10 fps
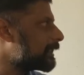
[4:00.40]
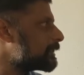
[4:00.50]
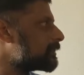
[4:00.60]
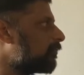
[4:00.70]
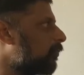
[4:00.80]
in
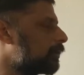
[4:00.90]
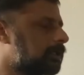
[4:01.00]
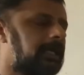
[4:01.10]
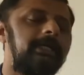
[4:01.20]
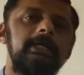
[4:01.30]
case of
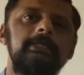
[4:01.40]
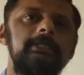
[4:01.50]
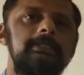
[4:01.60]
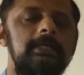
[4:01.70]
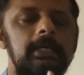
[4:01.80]
what?
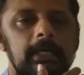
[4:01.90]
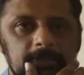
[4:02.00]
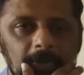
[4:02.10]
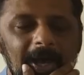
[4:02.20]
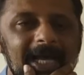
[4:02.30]
Conductors.
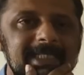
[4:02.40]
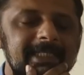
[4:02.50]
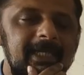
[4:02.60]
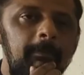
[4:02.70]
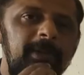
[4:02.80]
So as
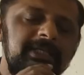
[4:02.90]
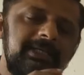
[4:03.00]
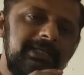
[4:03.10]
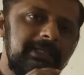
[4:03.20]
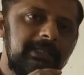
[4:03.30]
the
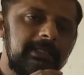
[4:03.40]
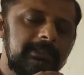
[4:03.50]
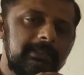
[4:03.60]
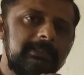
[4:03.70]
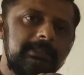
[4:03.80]
temperature
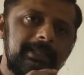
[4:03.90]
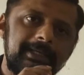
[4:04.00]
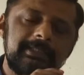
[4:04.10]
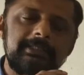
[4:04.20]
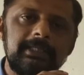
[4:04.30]
increases, the
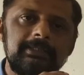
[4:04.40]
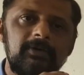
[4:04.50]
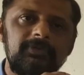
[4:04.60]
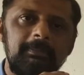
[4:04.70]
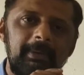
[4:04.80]
resistance
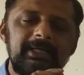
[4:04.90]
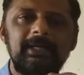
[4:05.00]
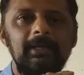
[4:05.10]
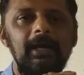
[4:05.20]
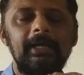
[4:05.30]
of the
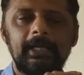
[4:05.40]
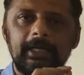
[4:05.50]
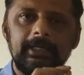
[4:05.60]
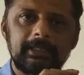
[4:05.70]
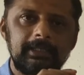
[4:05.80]
metal or a
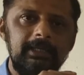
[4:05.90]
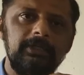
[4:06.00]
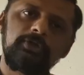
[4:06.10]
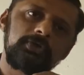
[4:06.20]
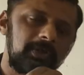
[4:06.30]
conductor
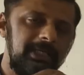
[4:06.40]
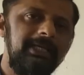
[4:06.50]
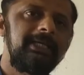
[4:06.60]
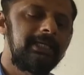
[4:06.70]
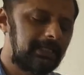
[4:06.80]

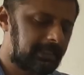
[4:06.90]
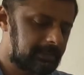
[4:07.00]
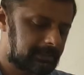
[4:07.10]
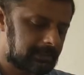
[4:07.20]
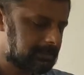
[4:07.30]
usually
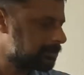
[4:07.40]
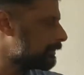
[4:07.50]
increases.